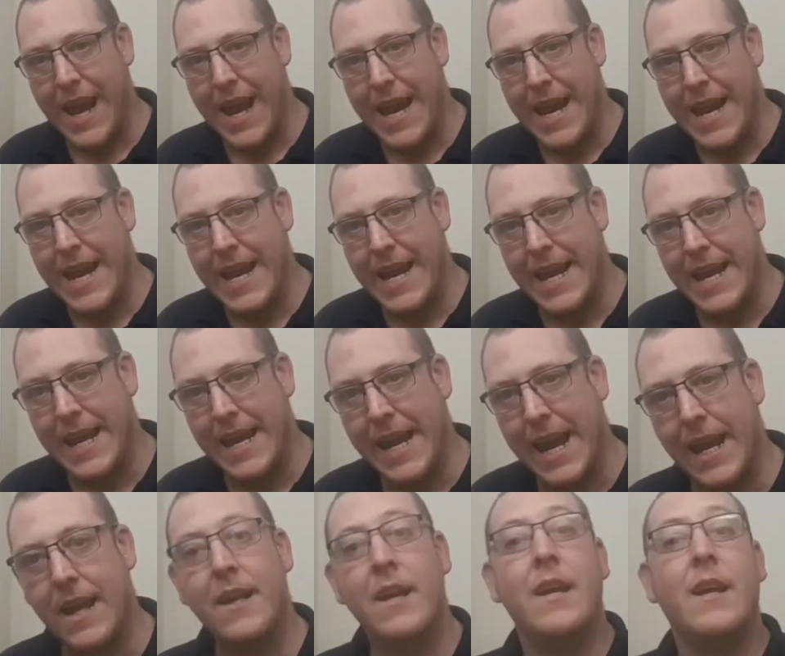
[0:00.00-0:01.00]

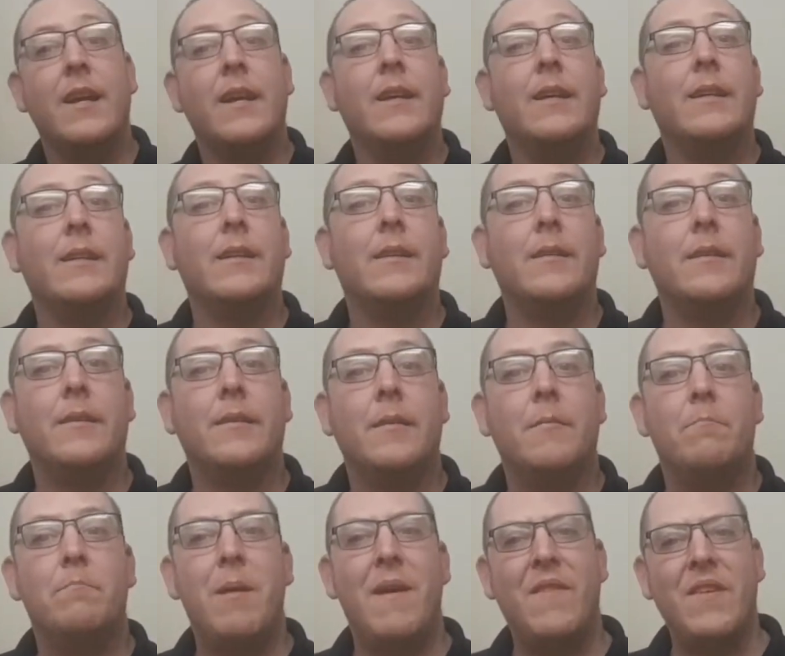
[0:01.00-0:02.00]
Bit
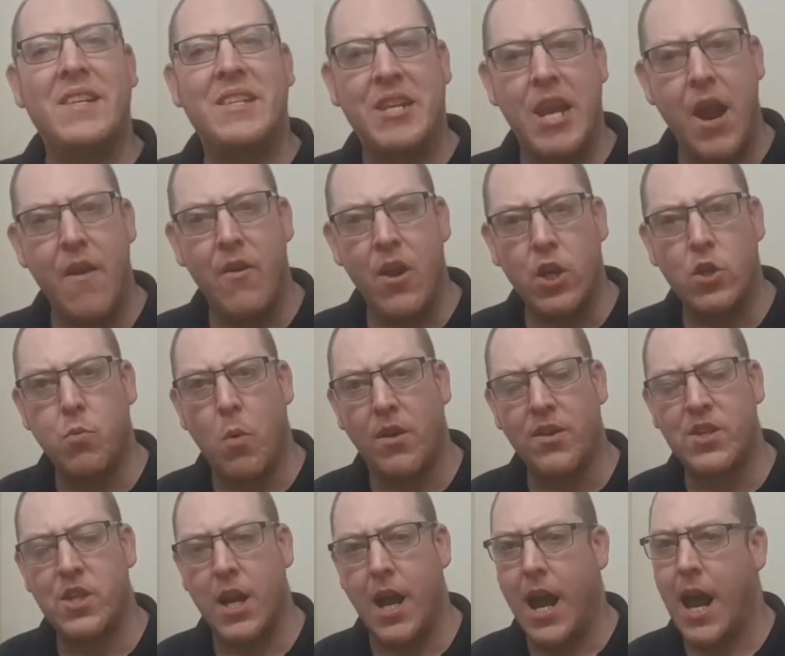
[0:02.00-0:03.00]
of a serious
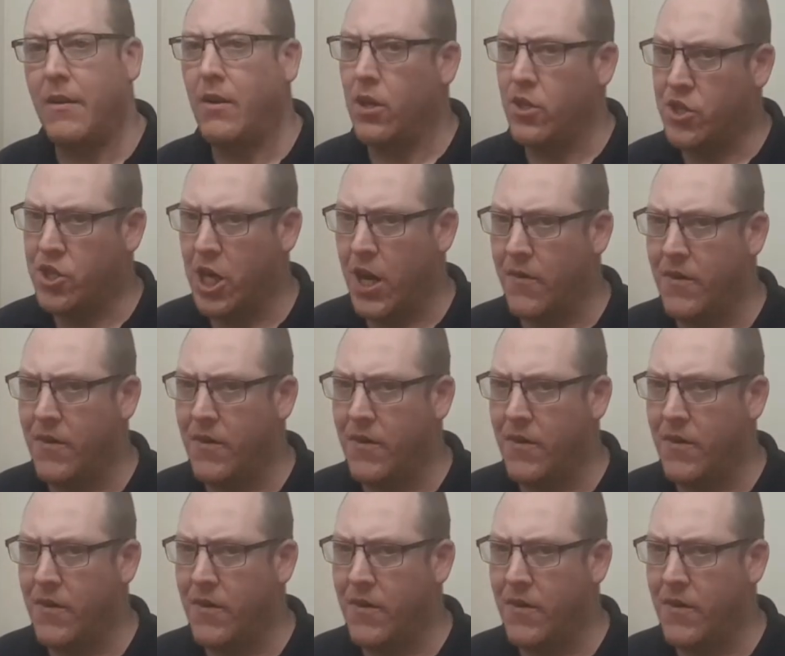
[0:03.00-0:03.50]
one tonight.